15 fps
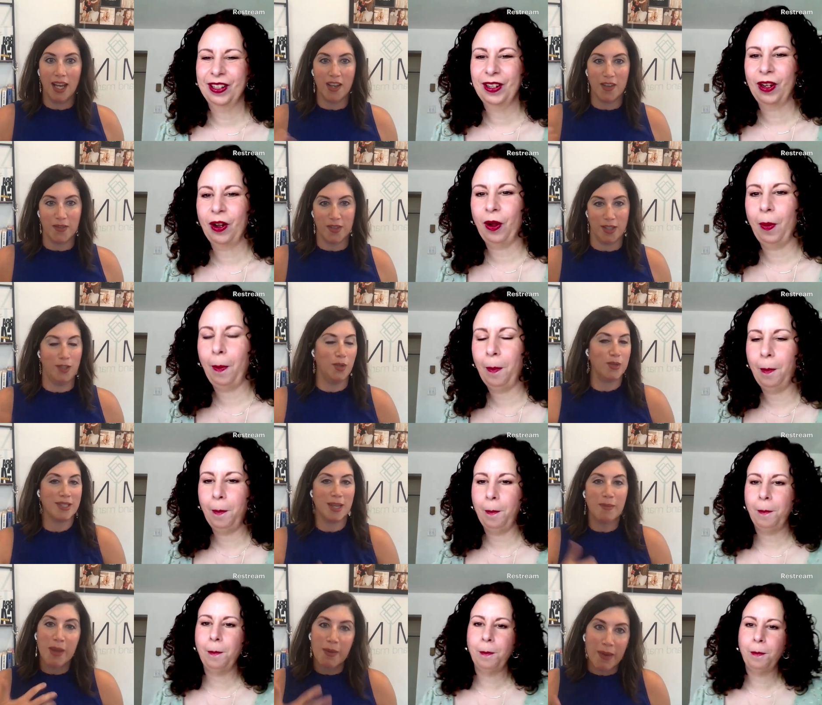Speaker 1: have you know
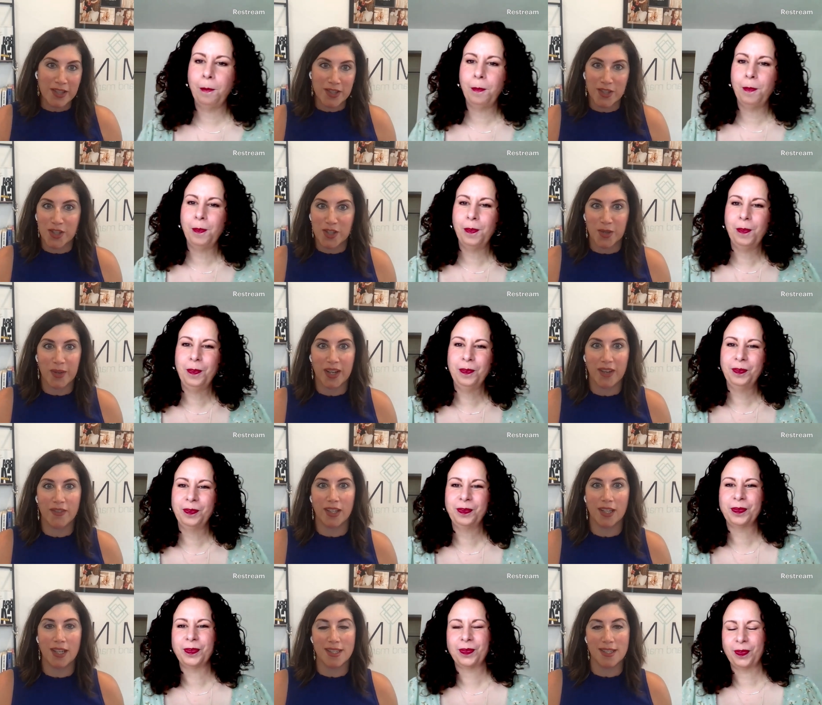sent me a message or whatever
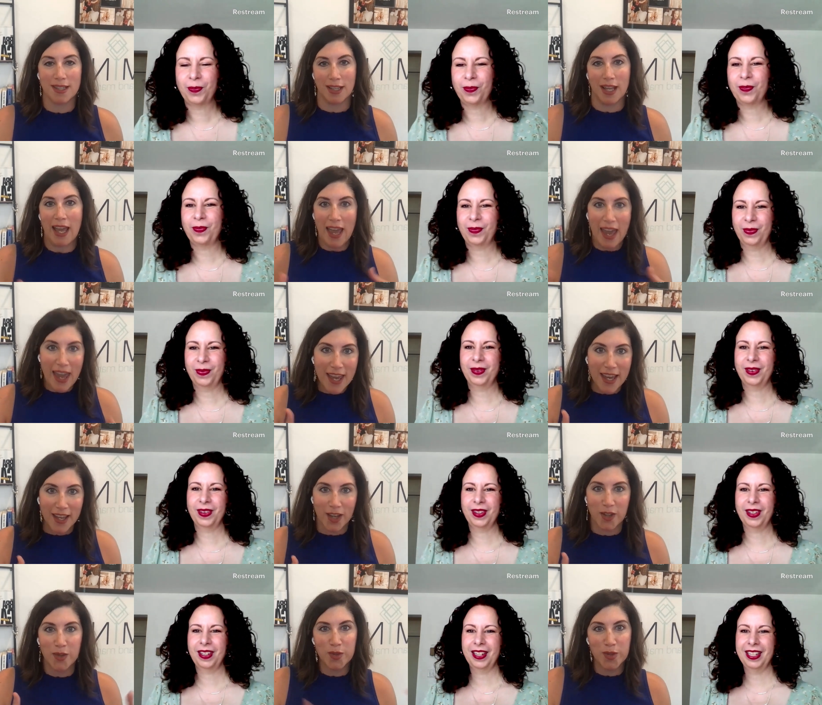it is and hey,
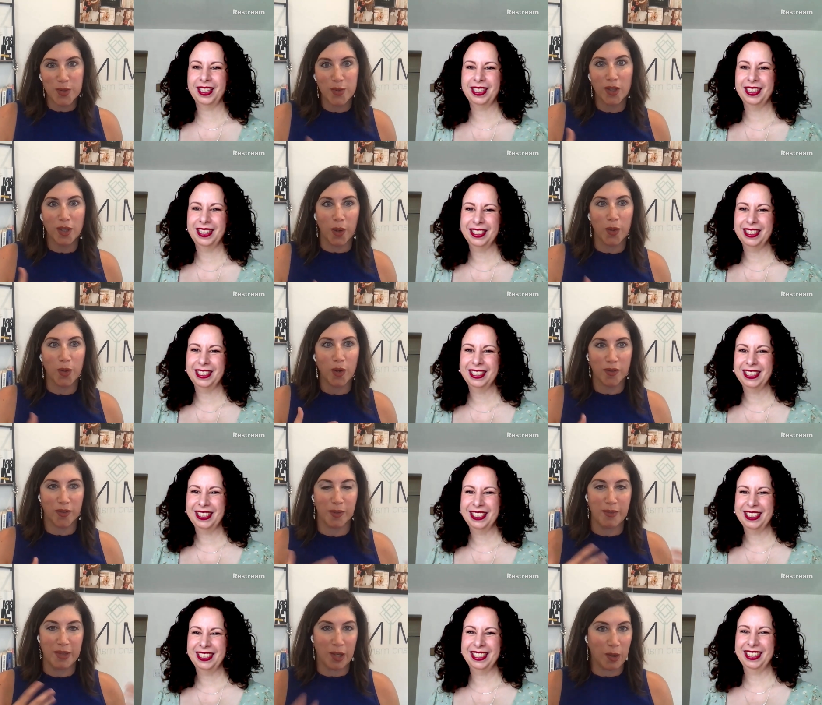can you do a logo for
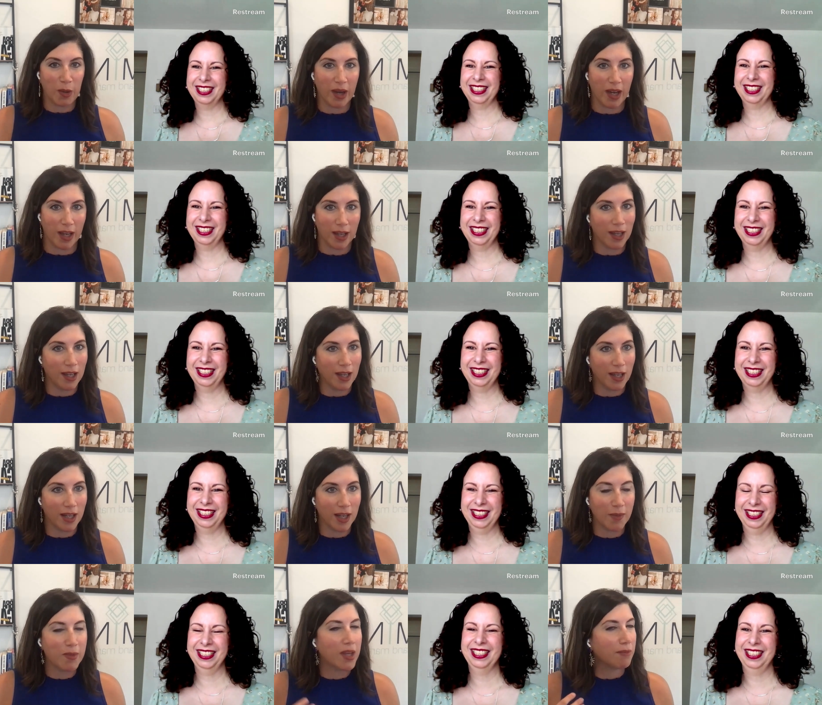me quick?
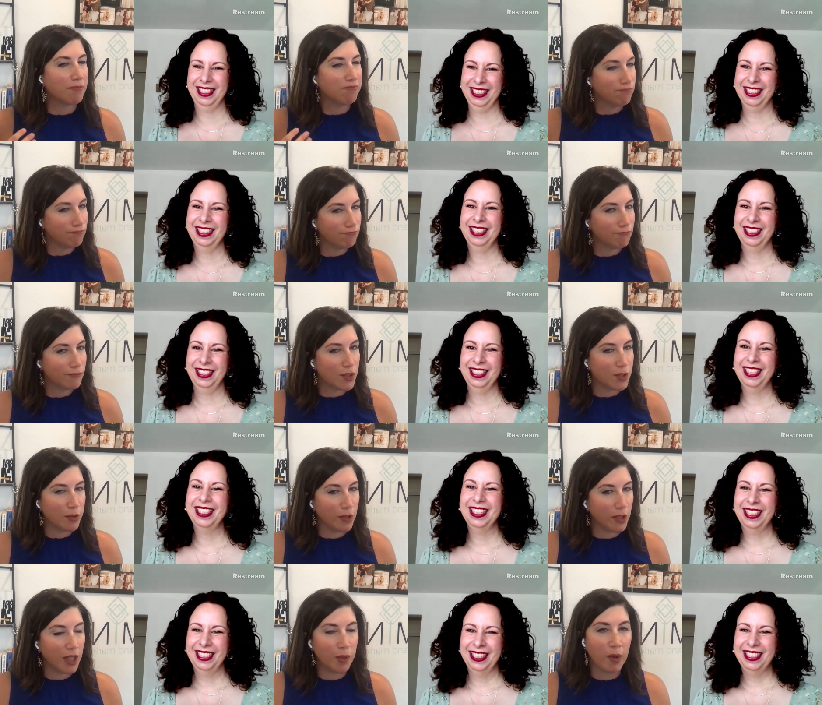I'm like, do you
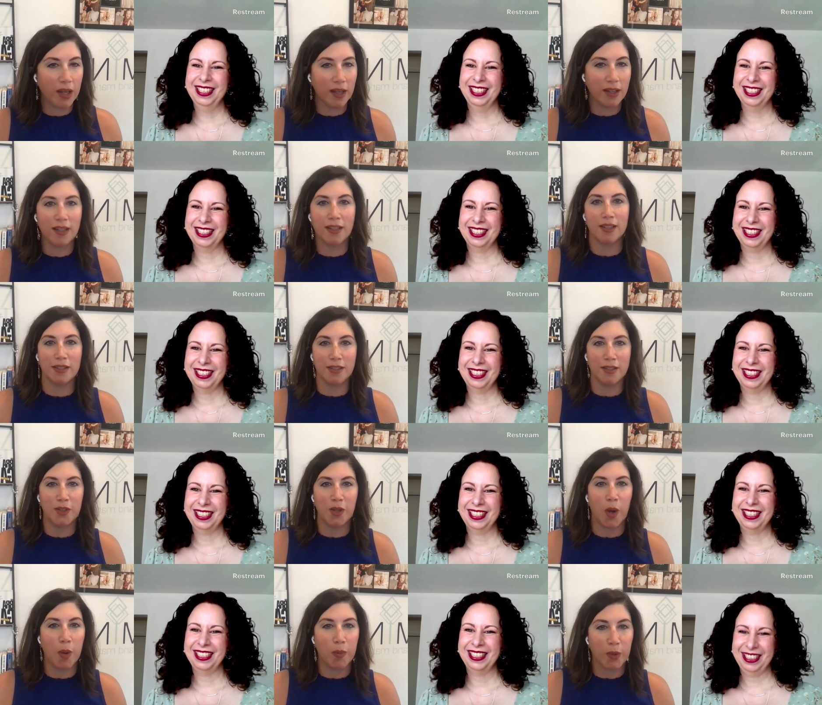really want to you
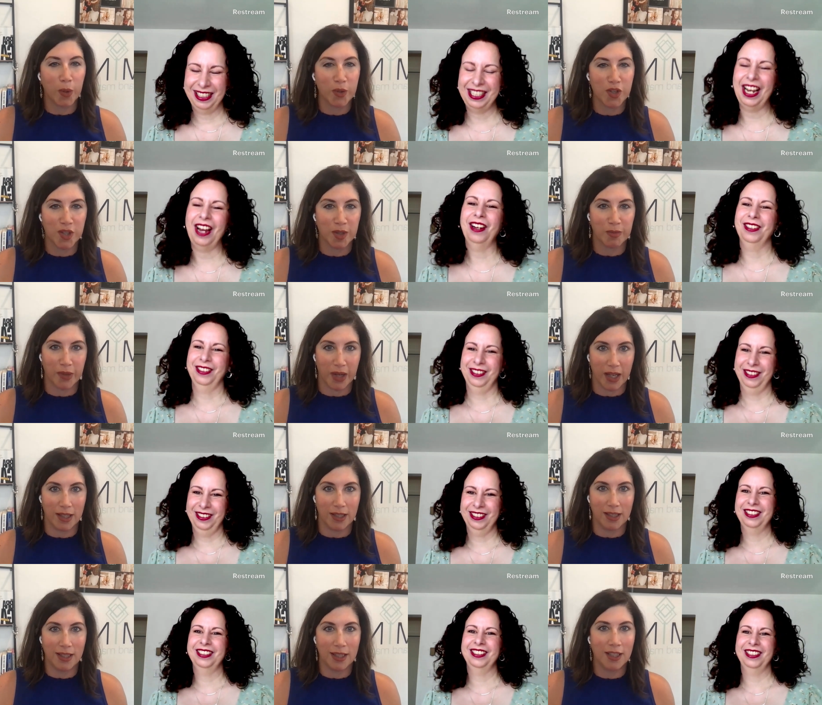know approach yeah. your
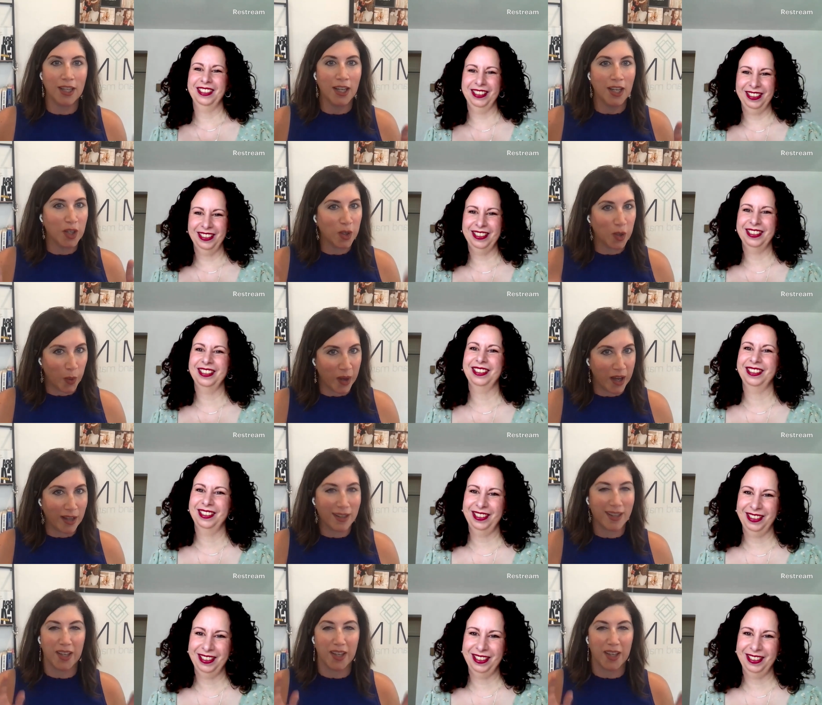branding quick,